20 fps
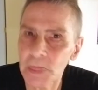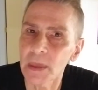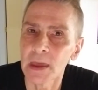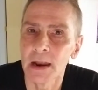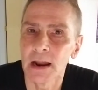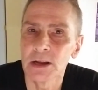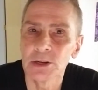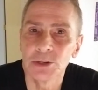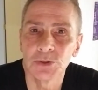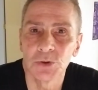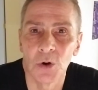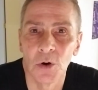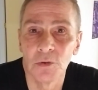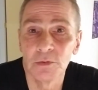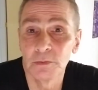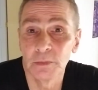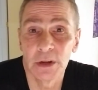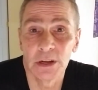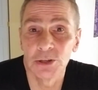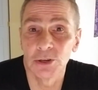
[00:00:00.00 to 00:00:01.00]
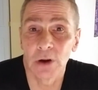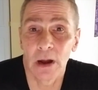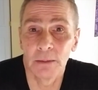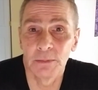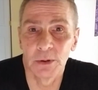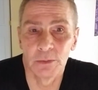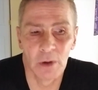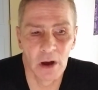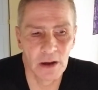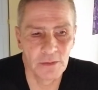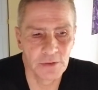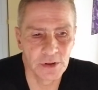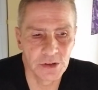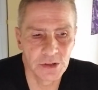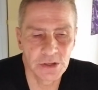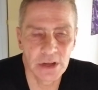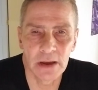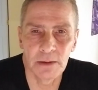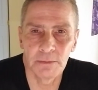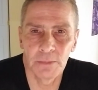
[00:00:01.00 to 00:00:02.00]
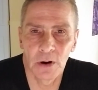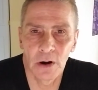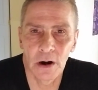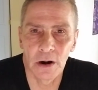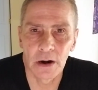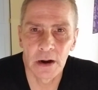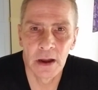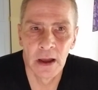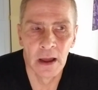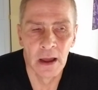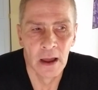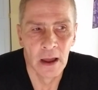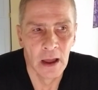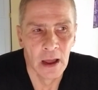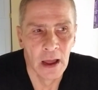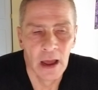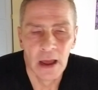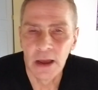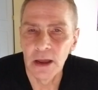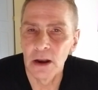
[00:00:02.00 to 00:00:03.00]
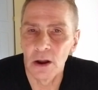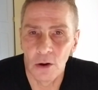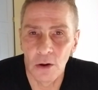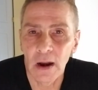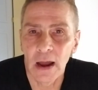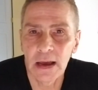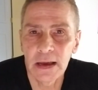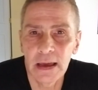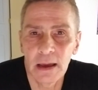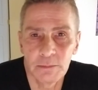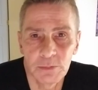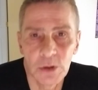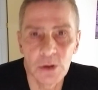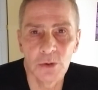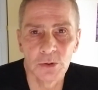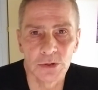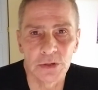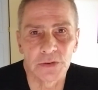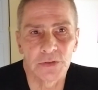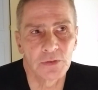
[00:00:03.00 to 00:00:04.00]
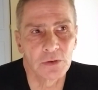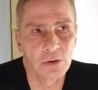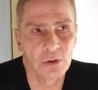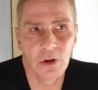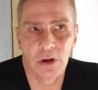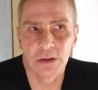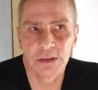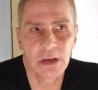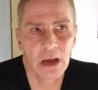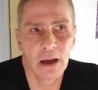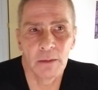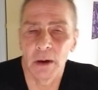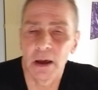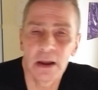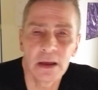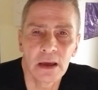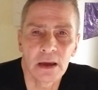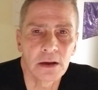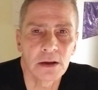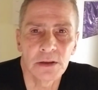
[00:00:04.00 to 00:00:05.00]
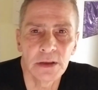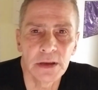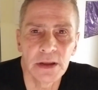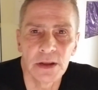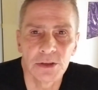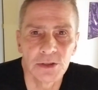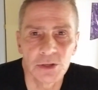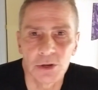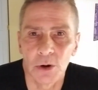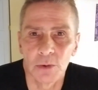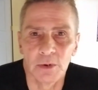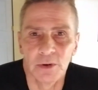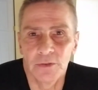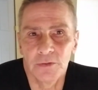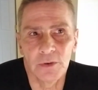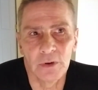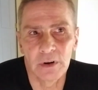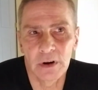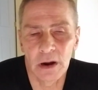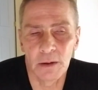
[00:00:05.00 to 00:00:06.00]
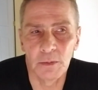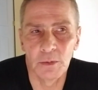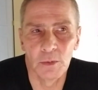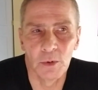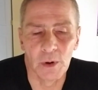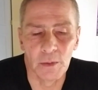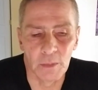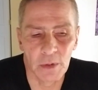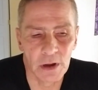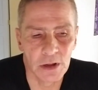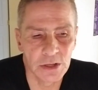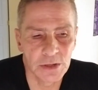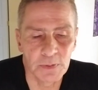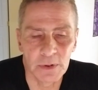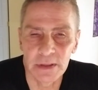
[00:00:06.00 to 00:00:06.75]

And I drove him and dropped him off at State Park. And I kept using for a long time. I didn't get clean and sober for a couple more months.